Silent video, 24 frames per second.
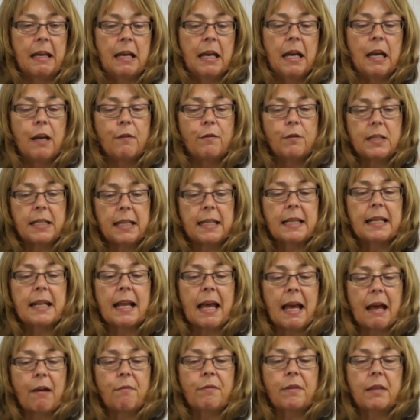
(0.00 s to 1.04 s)
If you didn't
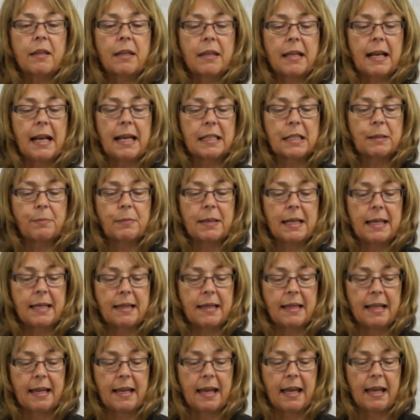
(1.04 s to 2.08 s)
have the Floristry in
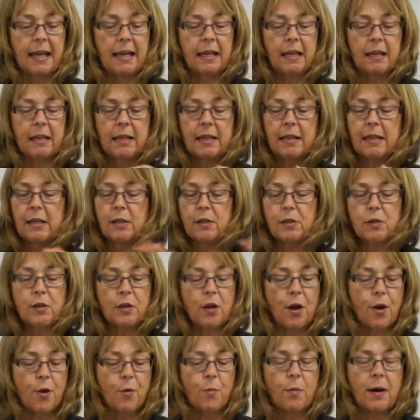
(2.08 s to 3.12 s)
there, there's
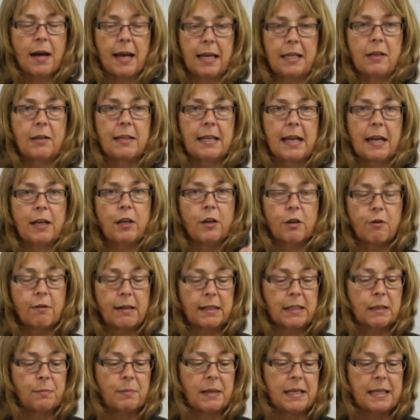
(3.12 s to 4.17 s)
no way you'd get your
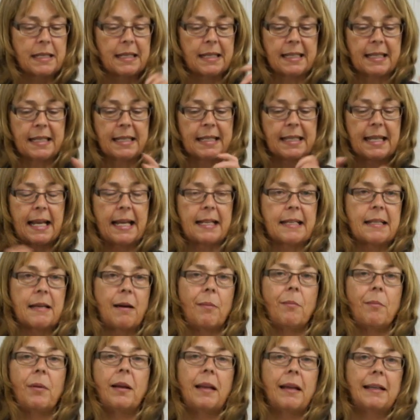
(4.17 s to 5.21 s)
Crocosmia to stand up
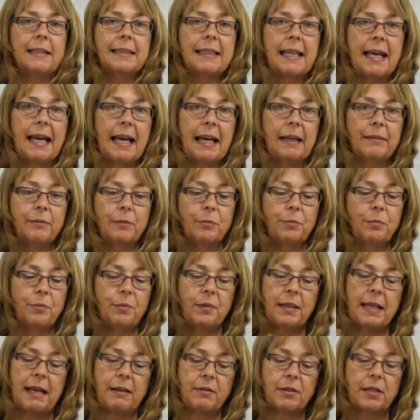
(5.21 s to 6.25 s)
like that
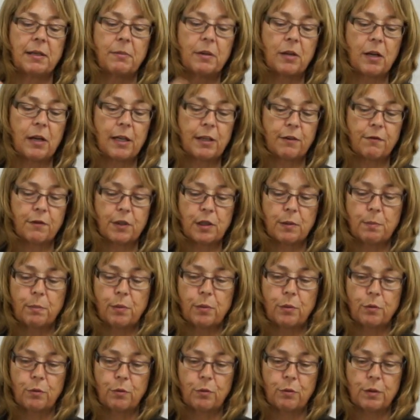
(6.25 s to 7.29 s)
without some kind of
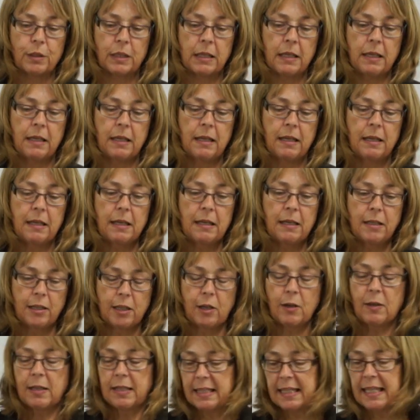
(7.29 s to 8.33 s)
support. So you
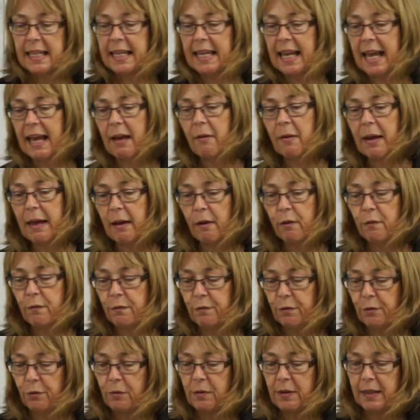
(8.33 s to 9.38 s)
can see how
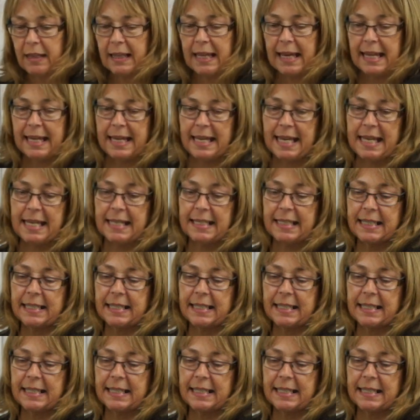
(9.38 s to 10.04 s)
helpful that is.